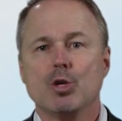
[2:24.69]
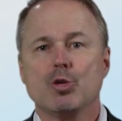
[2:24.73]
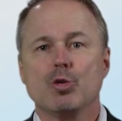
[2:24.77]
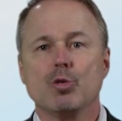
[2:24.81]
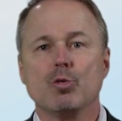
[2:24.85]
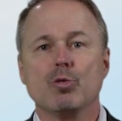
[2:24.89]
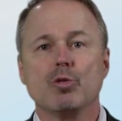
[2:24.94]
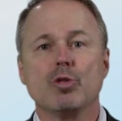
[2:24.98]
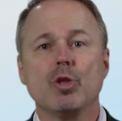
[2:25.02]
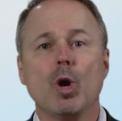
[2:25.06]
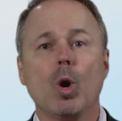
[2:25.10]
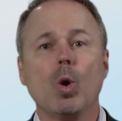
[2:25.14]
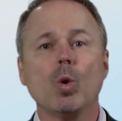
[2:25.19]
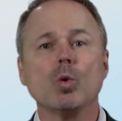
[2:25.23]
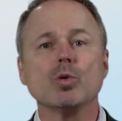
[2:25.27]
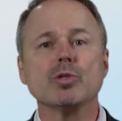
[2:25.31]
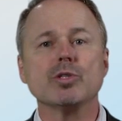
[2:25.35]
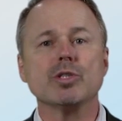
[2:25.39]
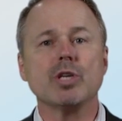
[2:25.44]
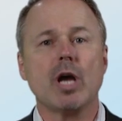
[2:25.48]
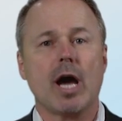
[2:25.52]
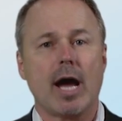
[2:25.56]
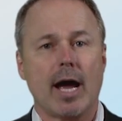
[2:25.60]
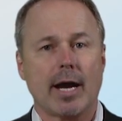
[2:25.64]
to
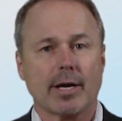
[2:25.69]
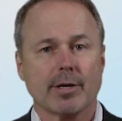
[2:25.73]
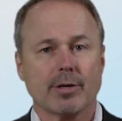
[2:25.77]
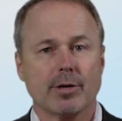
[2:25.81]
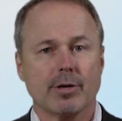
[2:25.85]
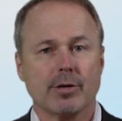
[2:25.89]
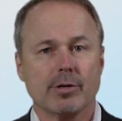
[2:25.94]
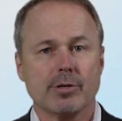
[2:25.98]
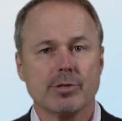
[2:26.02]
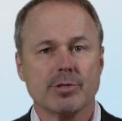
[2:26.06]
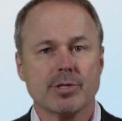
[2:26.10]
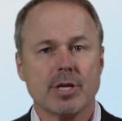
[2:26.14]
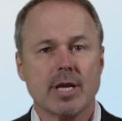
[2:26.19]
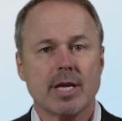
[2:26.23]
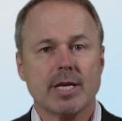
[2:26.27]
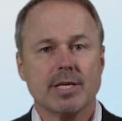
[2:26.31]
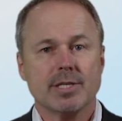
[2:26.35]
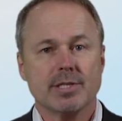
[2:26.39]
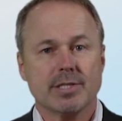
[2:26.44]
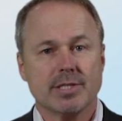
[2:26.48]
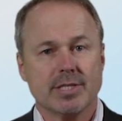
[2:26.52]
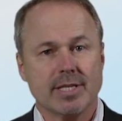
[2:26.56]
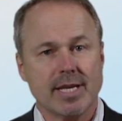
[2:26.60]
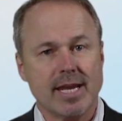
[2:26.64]
those doctors
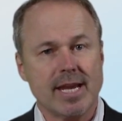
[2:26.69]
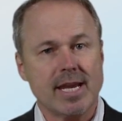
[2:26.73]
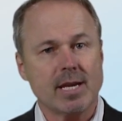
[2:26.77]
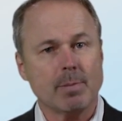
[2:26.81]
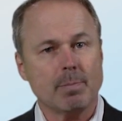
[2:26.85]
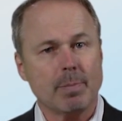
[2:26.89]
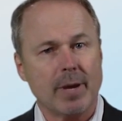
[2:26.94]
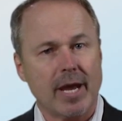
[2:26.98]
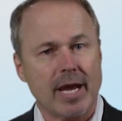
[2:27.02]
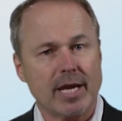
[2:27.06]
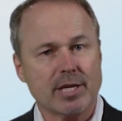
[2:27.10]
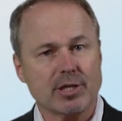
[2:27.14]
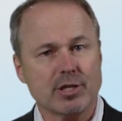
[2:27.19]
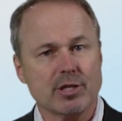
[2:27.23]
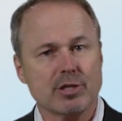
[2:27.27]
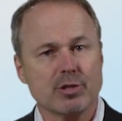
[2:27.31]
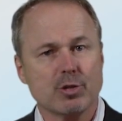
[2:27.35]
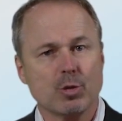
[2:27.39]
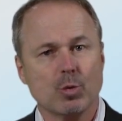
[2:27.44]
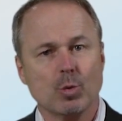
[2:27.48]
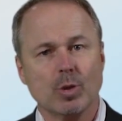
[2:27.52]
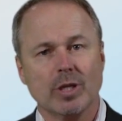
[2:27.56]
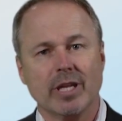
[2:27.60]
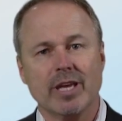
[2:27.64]
seeing
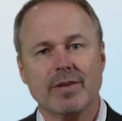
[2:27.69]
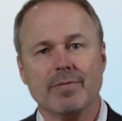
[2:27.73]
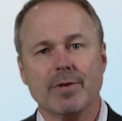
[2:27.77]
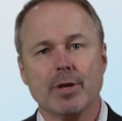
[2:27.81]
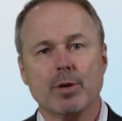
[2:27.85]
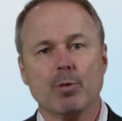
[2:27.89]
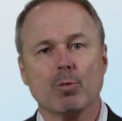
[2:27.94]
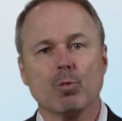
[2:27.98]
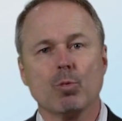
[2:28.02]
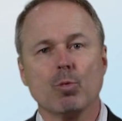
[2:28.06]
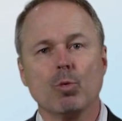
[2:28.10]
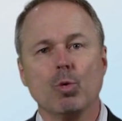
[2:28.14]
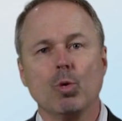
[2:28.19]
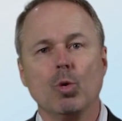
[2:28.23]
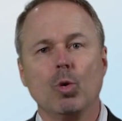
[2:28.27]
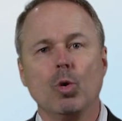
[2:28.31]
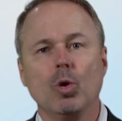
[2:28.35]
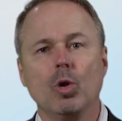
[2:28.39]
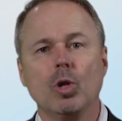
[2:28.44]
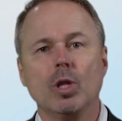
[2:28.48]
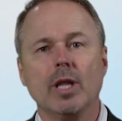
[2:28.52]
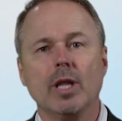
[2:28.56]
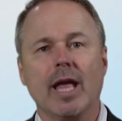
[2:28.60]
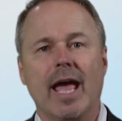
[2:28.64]
patients who live in
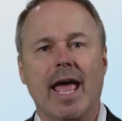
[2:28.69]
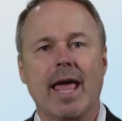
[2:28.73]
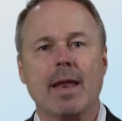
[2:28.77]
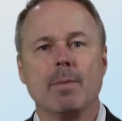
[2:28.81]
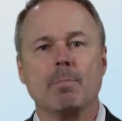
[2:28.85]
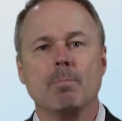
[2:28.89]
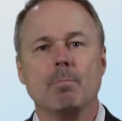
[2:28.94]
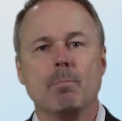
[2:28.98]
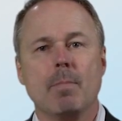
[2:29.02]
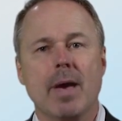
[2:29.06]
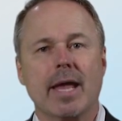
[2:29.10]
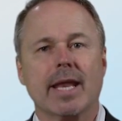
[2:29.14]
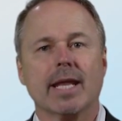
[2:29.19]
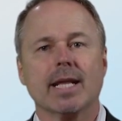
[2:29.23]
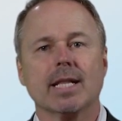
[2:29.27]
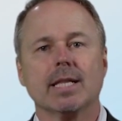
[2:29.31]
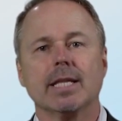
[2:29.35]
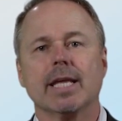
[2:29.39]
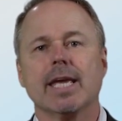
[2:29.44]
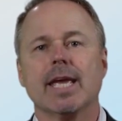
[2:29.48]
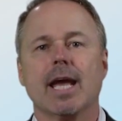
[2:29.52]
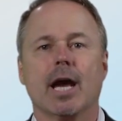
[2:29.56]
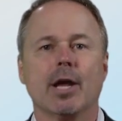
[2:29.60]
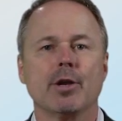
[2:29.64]
rural and
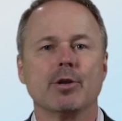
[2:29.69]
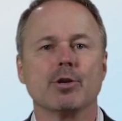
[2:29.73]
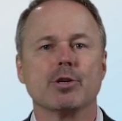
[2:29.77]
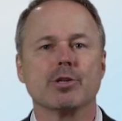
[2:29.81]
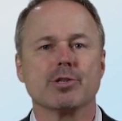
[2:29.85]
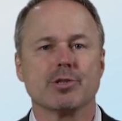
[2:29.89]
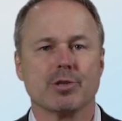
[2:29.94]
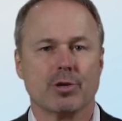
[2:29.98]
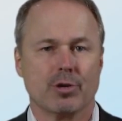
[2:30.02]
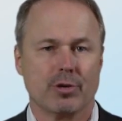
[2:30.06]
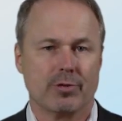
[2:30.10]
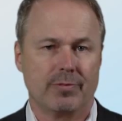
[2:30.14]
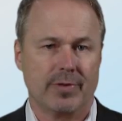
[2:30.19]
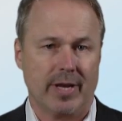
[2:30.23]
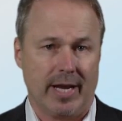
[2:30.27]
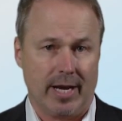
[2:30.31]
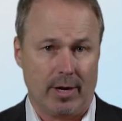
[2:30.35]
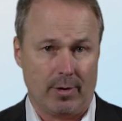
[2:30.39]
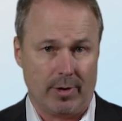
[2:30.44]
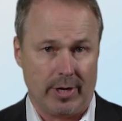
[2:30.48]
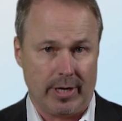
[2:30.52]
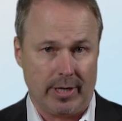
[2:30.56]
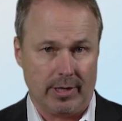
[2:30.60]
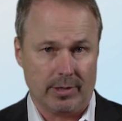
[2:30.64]
medically underserved
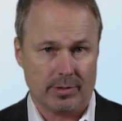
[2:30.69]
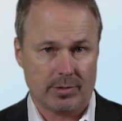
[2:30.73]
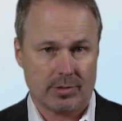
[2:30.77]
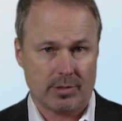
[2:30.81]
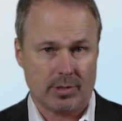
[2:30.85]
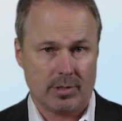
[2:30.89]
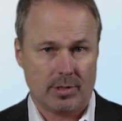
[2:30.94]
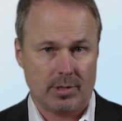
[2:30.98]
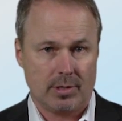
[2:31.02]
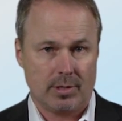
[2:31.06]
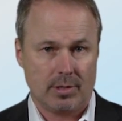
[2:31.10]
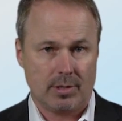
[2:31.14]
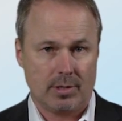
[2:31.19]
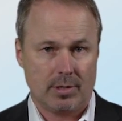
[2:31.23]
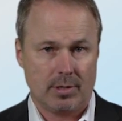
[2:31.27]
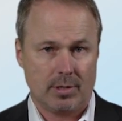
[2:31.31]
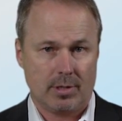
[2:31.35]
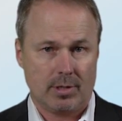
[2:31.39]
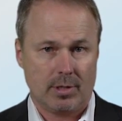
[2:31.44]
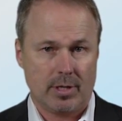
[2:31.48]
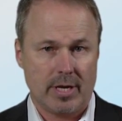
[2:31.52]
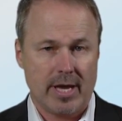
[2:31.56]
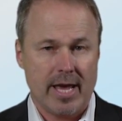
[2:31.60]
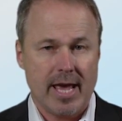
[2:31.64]
areas.
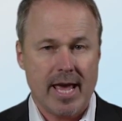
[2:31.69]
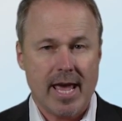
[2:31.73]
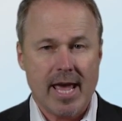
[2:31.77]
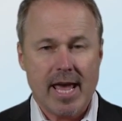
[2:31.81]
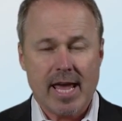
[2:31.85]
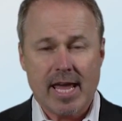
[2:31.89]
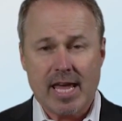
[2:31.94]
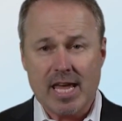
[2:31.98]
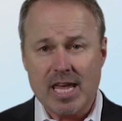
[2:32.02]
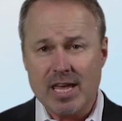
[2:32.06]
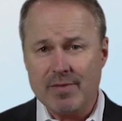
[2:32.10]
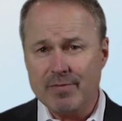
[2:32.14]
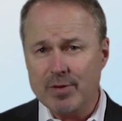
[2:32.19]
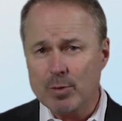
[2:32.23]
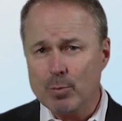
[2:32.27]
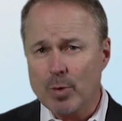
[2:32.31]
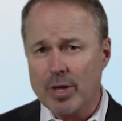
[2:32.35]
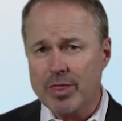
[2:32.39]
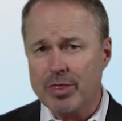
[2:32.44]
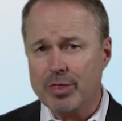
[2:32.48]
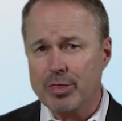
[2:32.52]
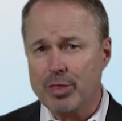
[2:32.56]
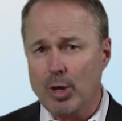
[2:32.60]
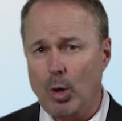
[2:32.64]
Even
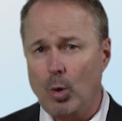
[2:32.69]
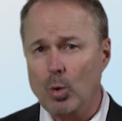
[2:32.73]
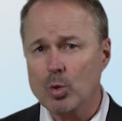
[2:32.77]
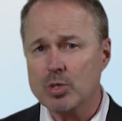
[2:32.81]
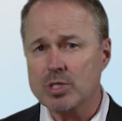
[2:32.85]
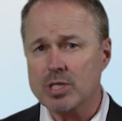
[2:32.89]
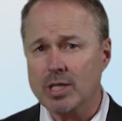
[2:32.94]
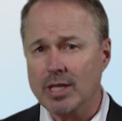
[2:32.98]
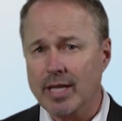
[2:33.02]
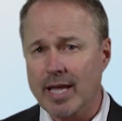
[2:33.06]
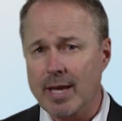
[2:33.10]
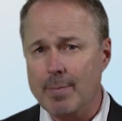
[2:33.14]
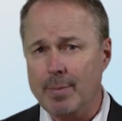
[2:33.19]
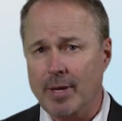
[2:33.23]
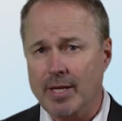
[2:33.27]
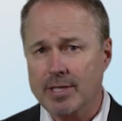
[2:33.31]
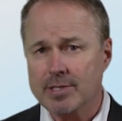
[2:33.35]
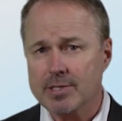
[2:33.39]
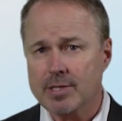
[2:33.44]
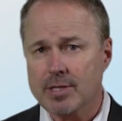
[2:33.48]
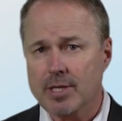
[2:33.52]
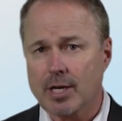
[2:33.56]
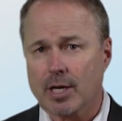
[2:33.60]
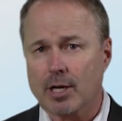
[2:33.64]
with those
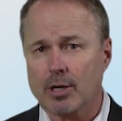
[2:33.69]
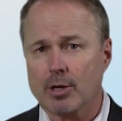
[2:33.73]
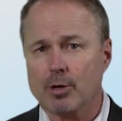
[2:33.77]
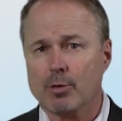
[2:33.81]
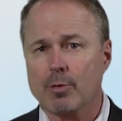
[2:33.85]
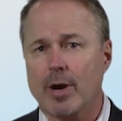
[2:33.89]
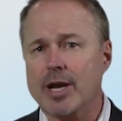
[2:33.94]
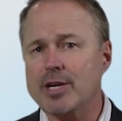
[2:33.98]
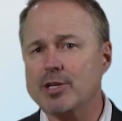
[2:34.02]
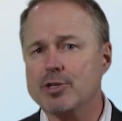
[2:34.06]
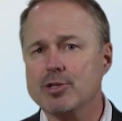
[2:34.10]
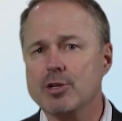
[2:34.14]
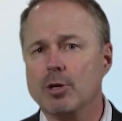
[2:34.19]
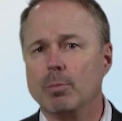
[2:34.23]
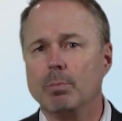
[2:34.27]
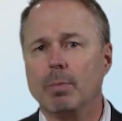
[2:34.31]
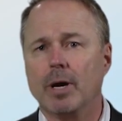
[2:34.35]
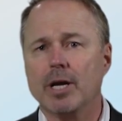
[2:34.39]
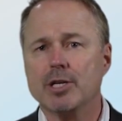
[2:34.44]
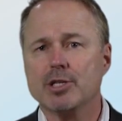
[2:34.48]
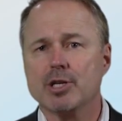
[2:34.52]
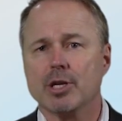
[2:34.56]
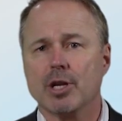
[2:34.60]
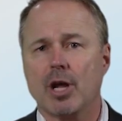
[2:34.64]
limits, the Congressional
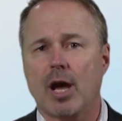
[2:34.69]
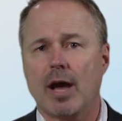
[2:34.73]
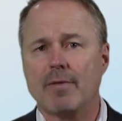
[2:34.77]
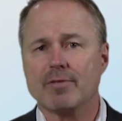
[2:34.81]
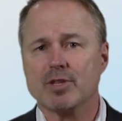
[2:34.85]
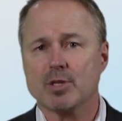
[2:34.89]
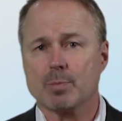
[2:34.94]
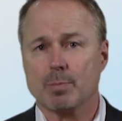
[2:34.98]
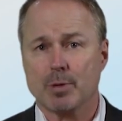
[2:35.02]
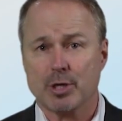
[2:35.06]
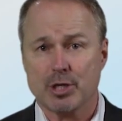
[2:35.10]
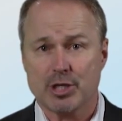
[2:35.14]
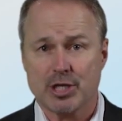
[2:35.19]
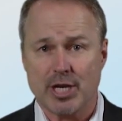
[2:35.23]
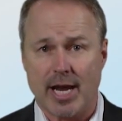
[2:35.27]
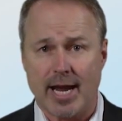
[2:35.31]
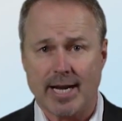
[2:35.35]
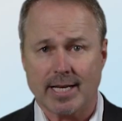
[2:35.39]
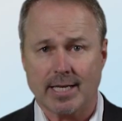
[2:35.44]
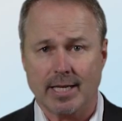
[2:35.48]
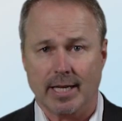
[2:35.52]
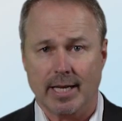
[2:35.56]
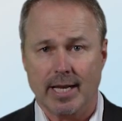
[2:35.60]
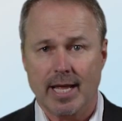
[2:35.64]
Budget Office
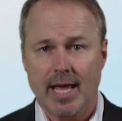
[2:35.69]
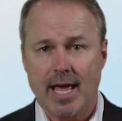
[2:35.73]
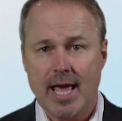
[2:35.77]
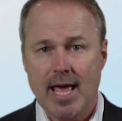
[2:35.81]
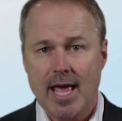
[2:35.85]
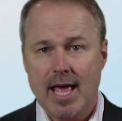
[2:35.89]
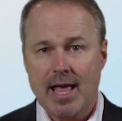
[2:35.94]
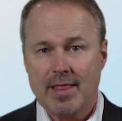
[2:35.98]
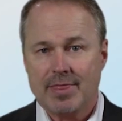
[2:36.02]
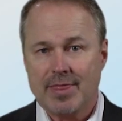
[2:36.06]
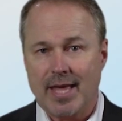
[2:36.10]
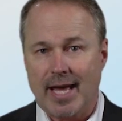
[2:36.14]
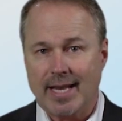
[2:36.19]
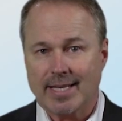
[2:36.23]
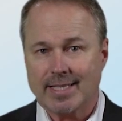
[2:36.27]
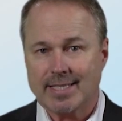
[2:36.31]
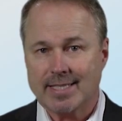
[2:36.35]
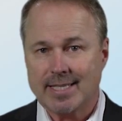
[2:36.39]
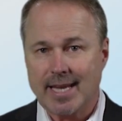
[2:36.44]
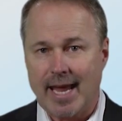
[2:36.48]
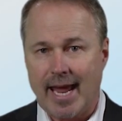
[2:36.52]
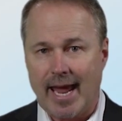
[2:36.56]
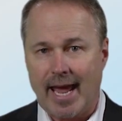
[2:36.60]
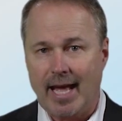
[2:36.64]
projected that
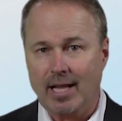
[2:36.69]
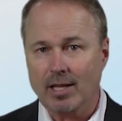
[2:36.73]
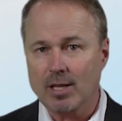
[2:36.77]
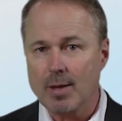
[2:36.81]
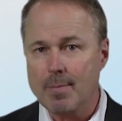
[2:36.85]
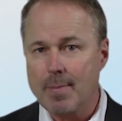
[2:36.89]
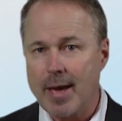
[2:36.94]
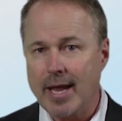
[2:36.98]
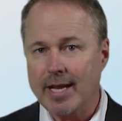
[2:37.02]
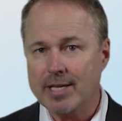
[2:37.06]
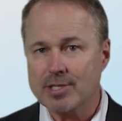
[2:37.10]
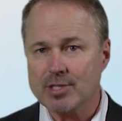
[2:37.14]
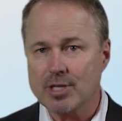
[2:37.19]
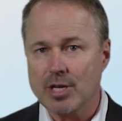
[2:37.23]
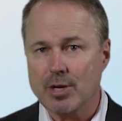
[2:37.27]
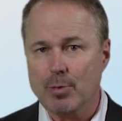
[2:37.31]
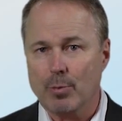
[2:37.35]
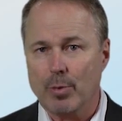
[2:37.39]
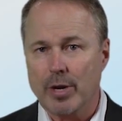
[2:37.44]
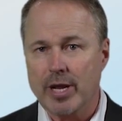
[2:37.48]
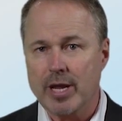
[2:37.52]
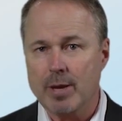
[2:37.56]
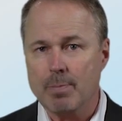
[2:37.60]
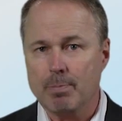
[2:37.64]
telemedicine
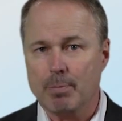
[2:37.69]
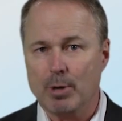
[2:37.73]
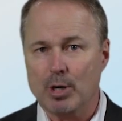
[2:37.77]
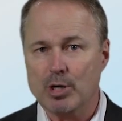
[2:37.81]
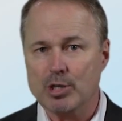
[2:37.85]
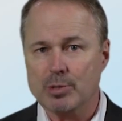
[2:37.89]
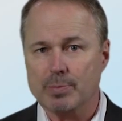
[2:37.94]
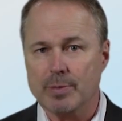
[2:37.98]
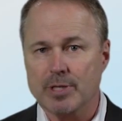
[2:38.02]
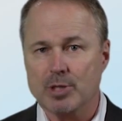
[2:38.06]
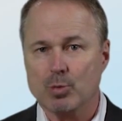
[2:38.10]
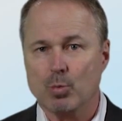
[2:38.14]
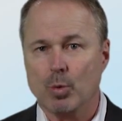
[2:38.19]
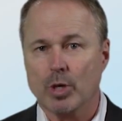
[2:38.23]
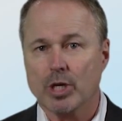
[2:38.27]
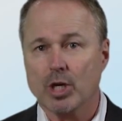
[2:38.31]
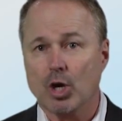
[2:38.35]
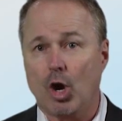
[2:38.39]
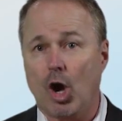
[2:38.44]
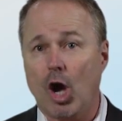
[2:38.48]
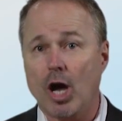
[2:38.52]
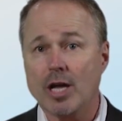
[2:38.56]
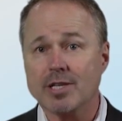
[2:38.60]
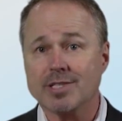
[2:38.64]
reimbursements would
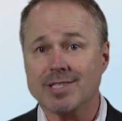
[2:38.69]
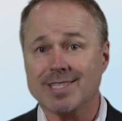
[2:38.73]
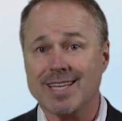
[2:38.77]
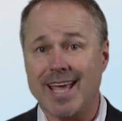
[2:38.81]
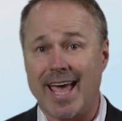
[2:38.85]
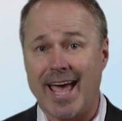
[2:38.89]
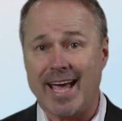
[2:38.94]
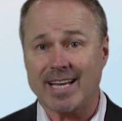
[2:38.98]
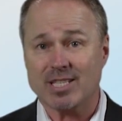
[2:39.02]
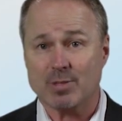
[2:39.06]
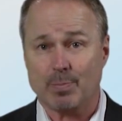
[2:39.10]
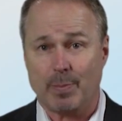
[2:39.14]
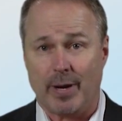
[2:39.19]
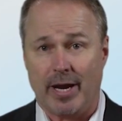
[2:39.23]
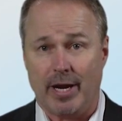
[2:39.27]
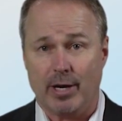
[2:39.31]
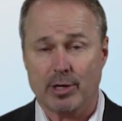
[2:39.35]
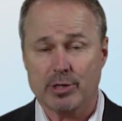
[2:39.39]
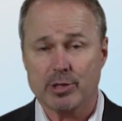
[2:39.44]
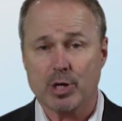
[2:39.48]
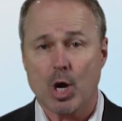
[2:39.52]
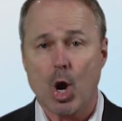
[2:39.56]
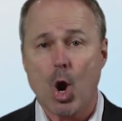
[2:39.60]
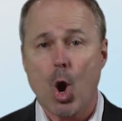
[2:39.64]
cost
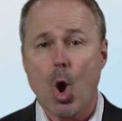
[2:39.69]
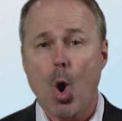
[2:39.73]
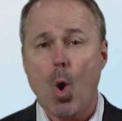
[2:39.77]
taxpayers